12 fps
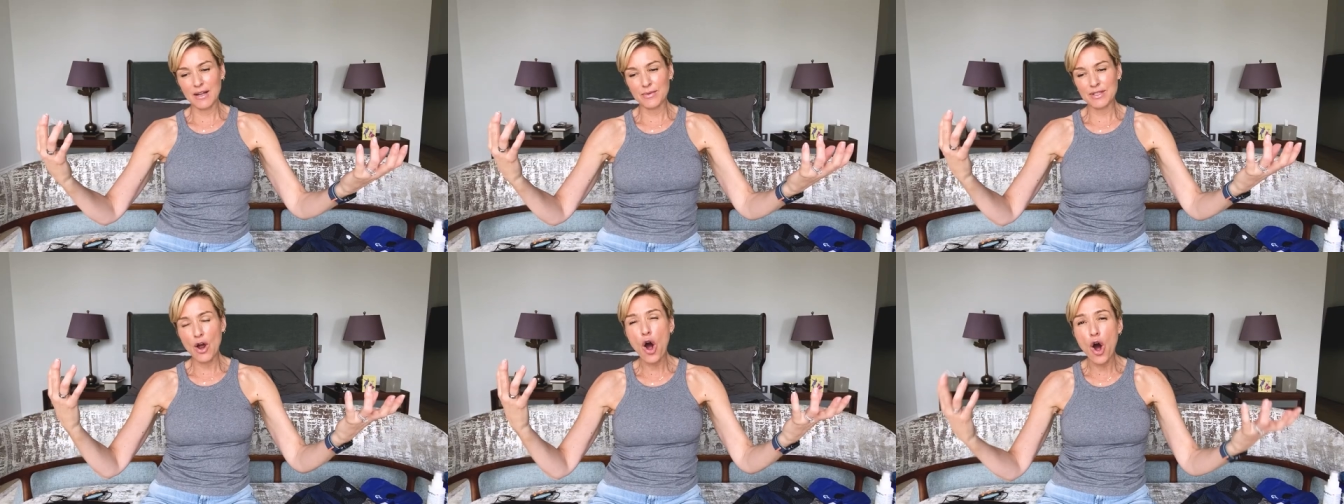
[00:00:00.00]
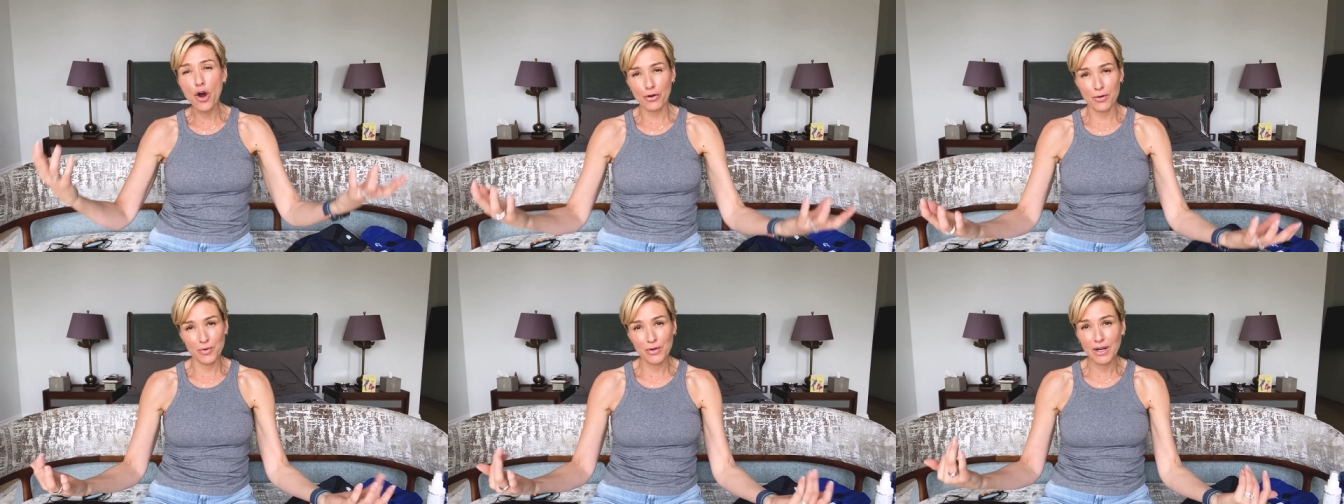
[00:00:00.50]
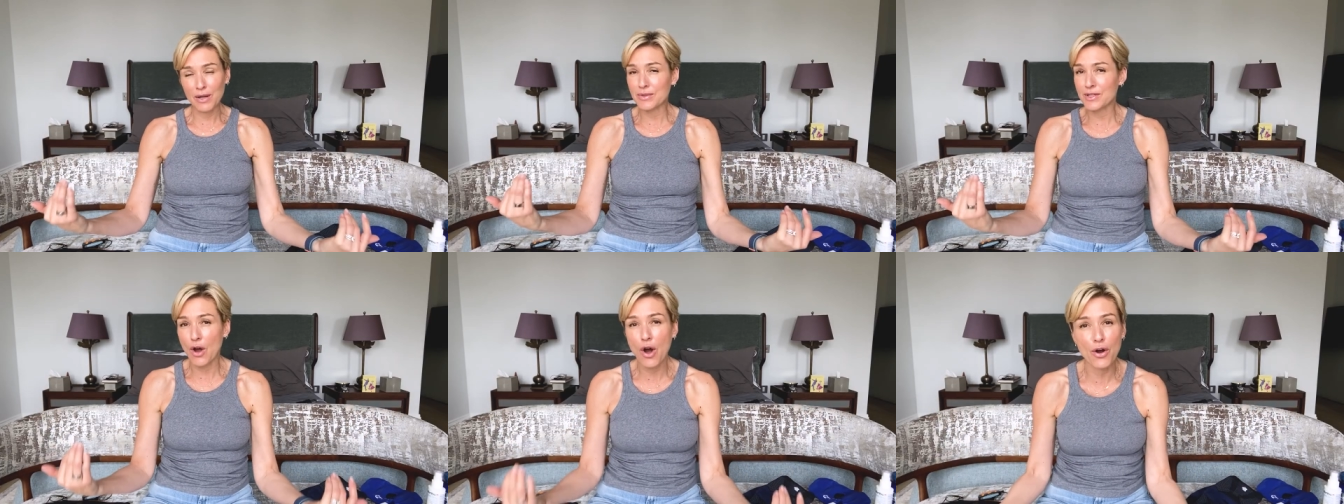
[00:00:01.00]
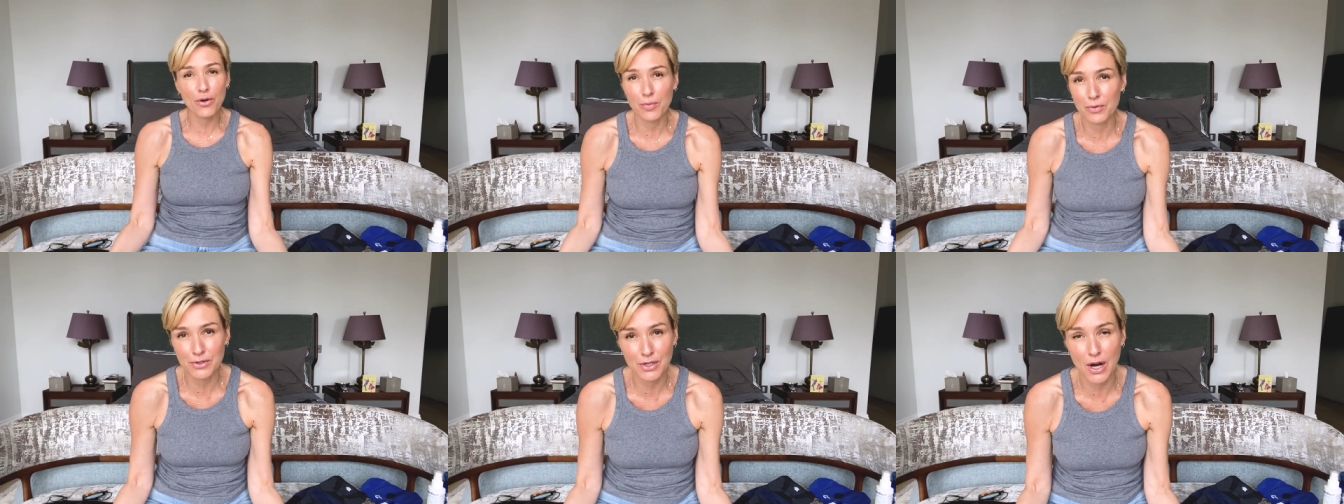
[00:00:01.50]
It was horrible. It was a
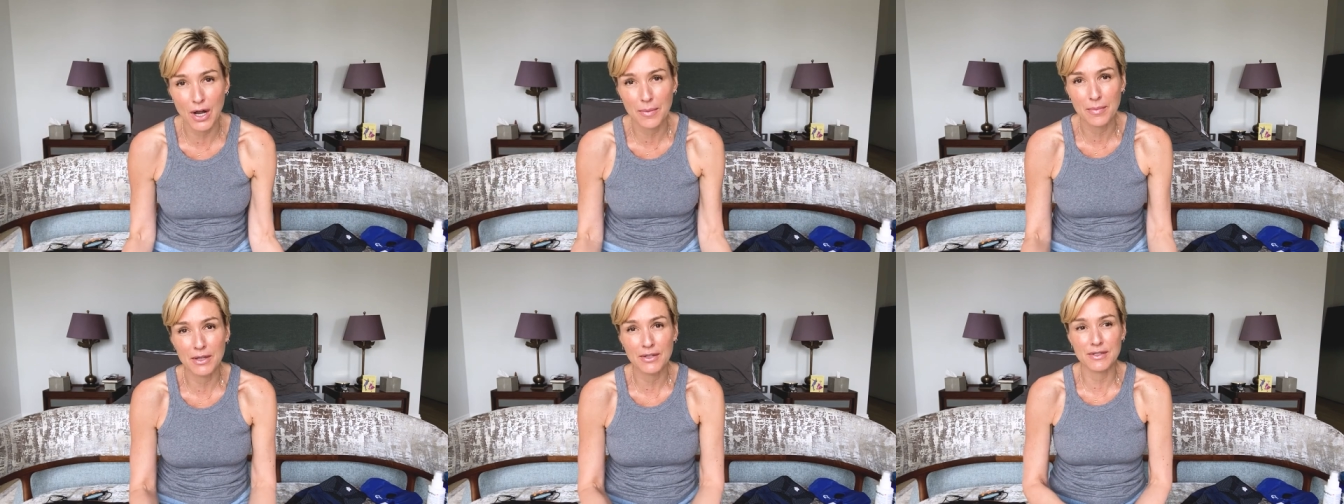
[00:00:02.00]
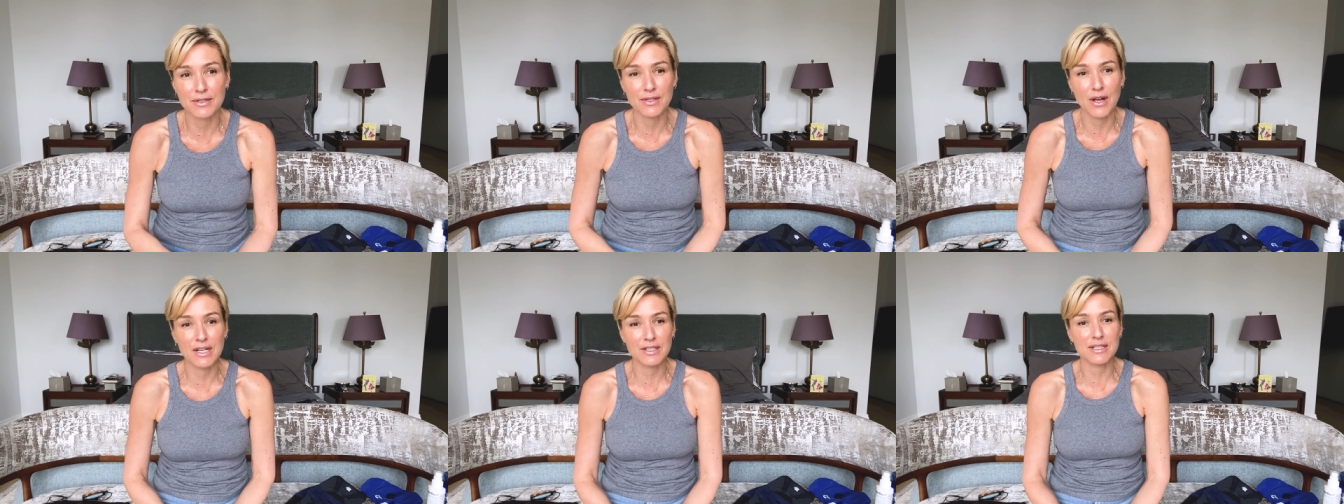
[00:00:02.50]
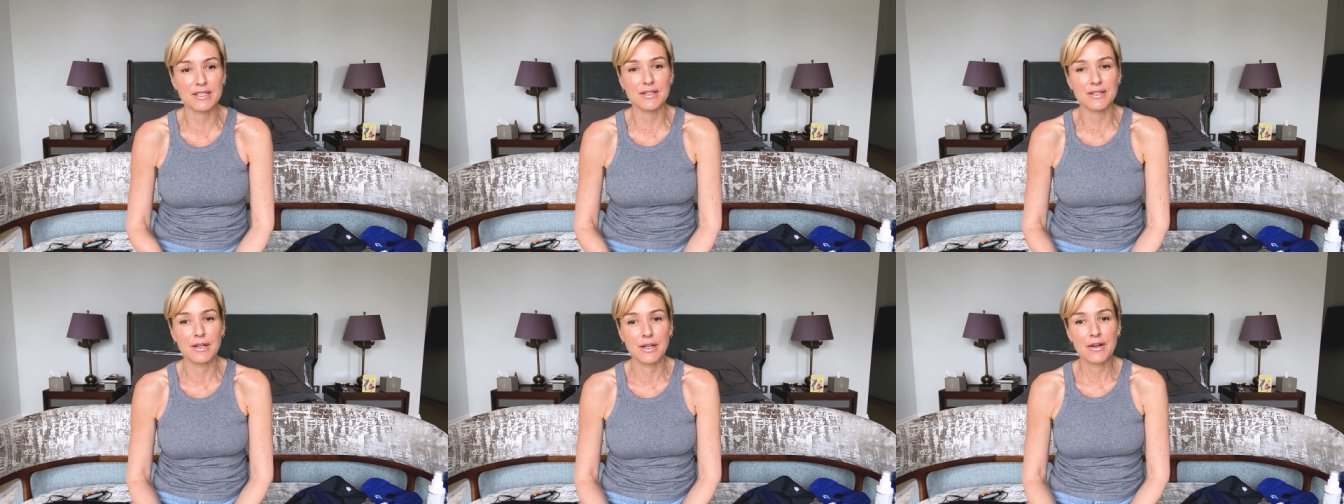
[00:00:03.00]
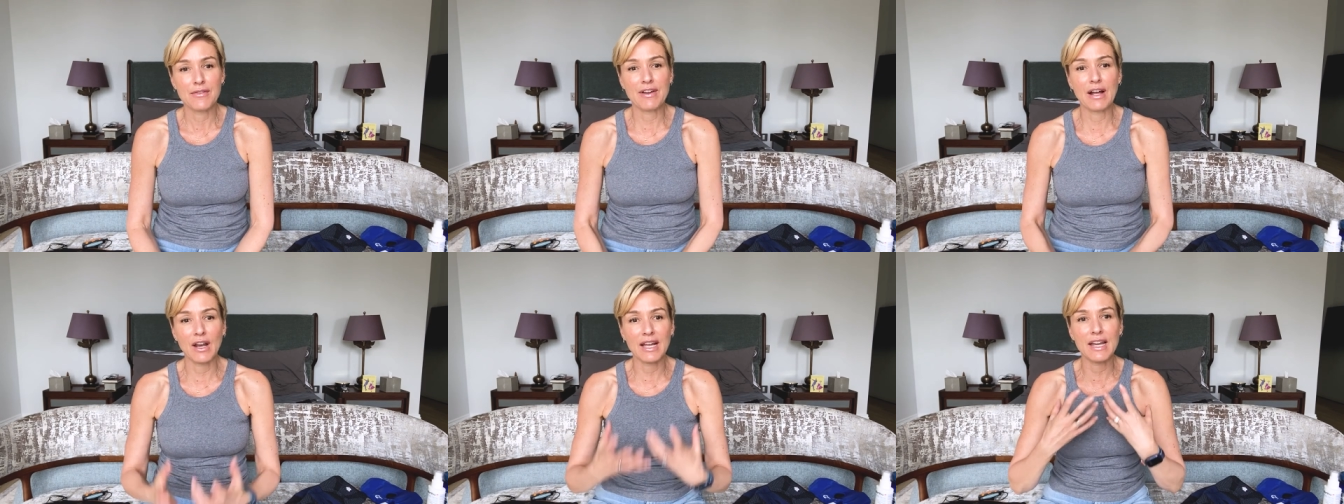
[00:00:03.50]
horrible time because I just
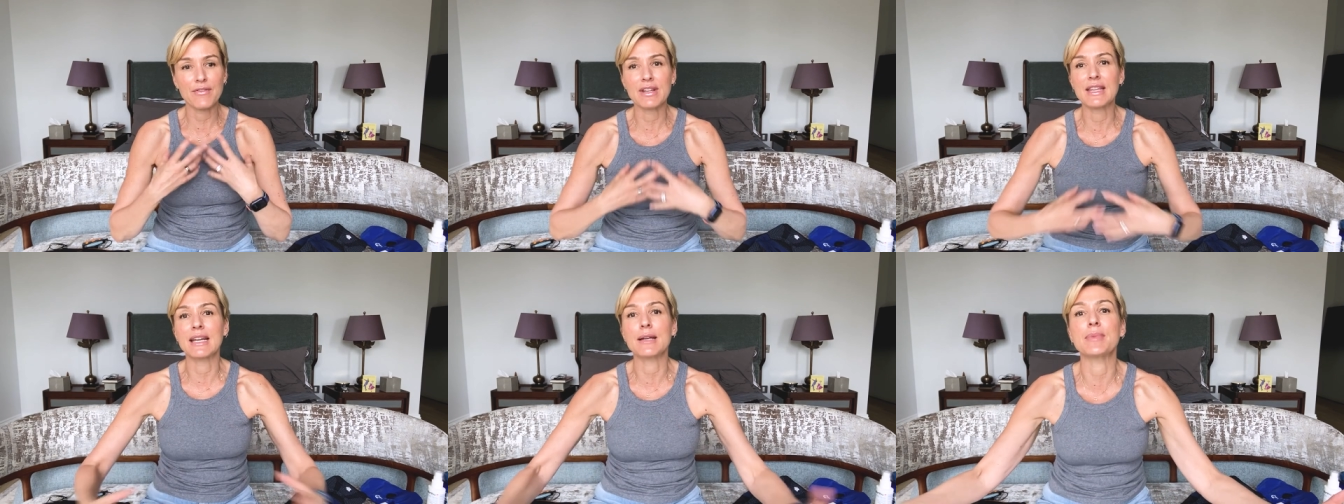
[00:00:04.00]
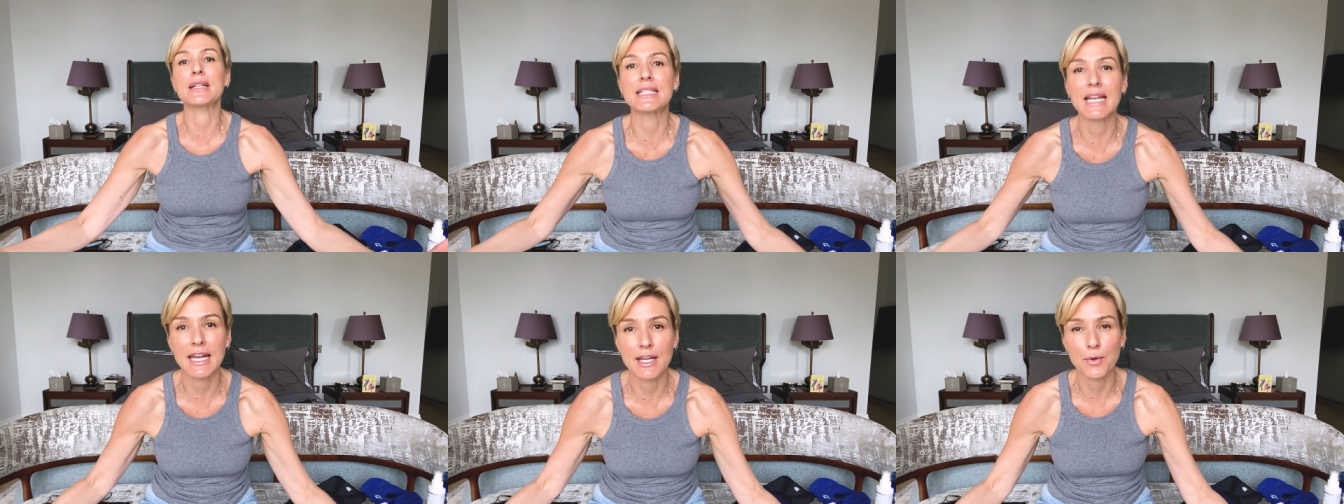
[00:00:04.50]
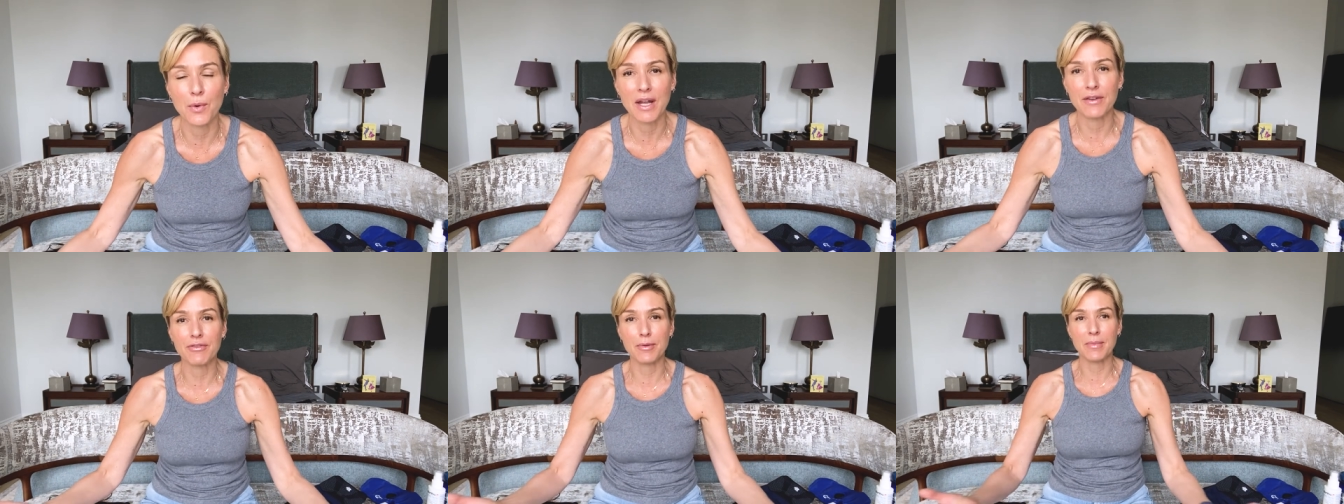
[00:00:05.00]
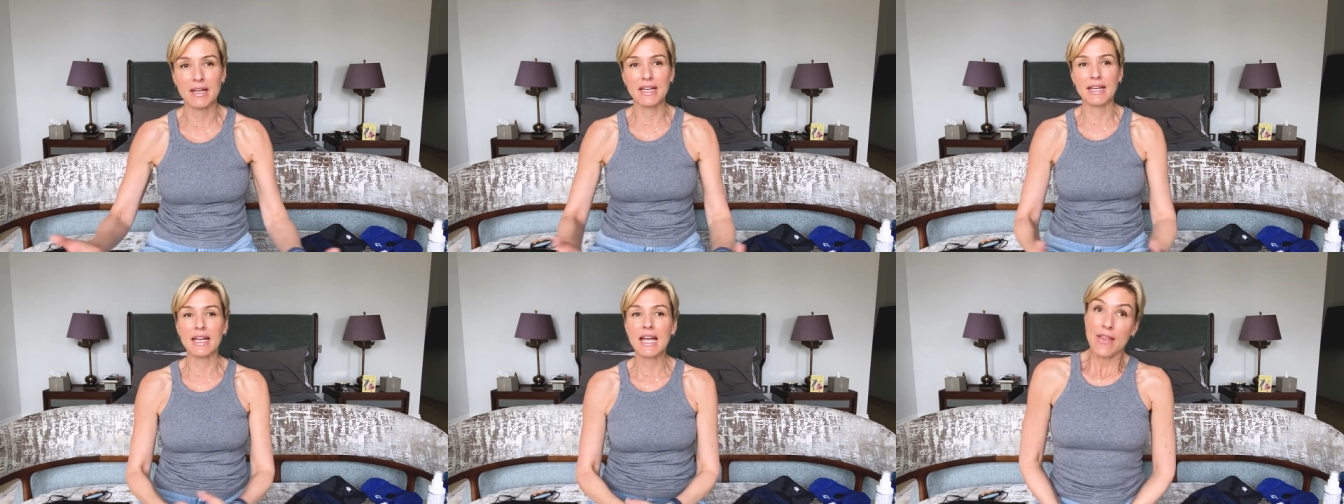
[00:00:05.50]
felt like everything had been taken away from
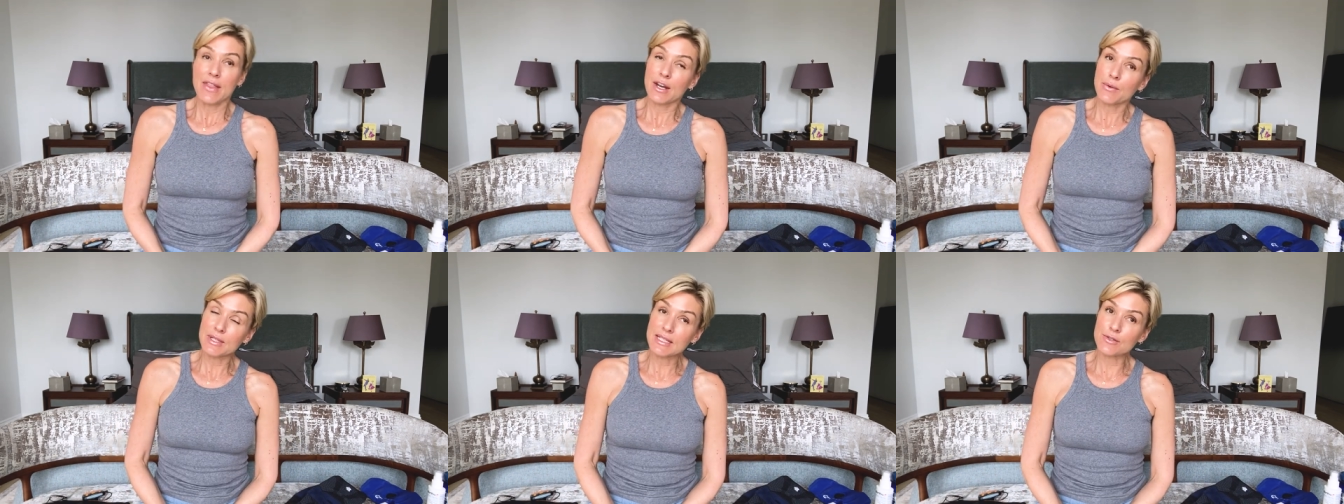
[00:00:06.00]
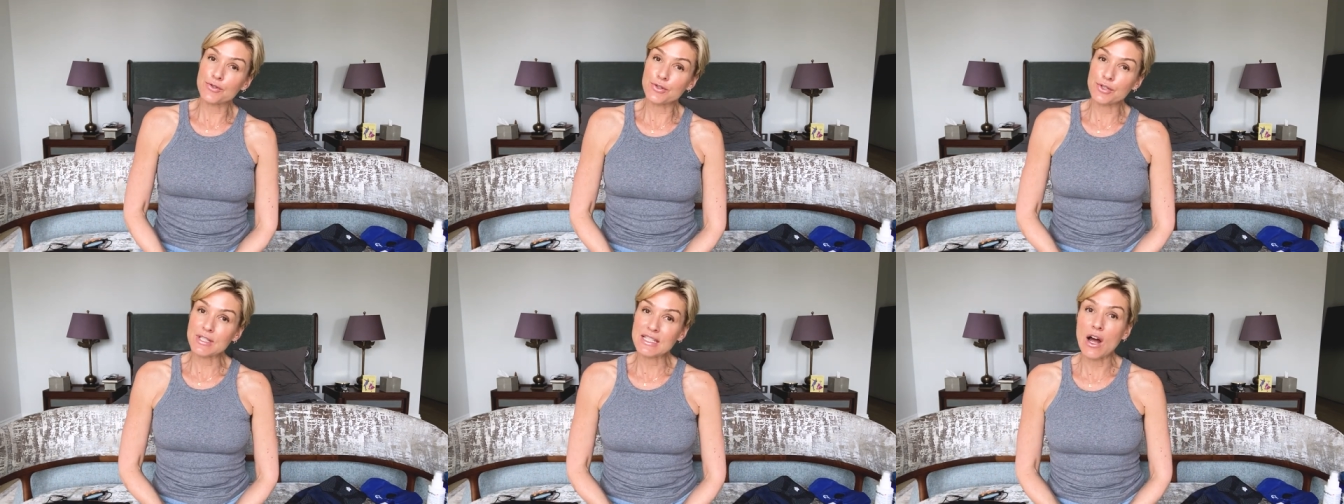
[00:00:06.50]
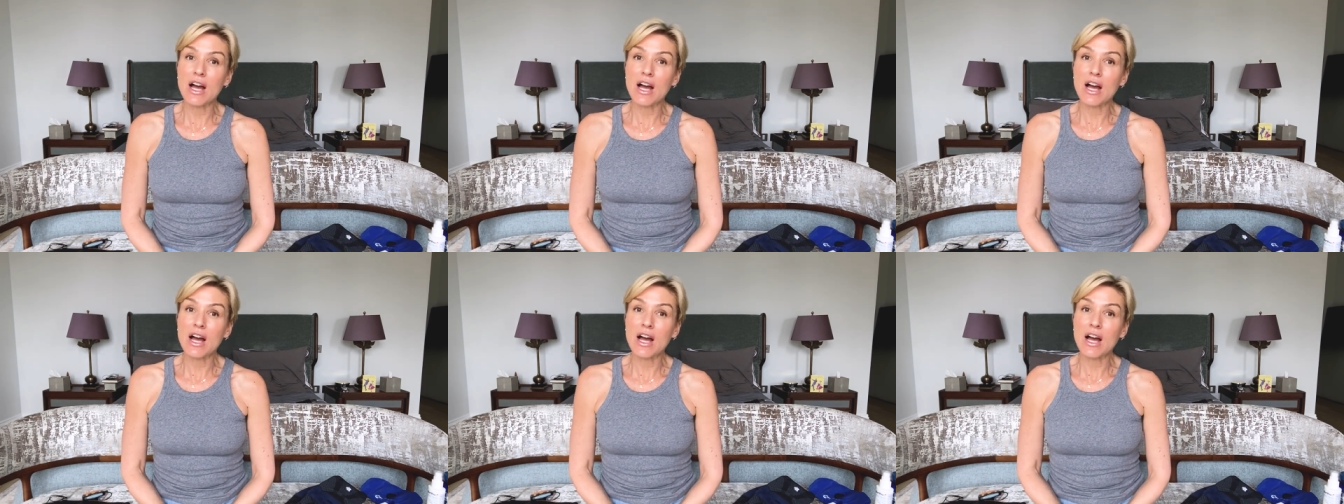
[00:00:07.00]
me. And then I was introduced to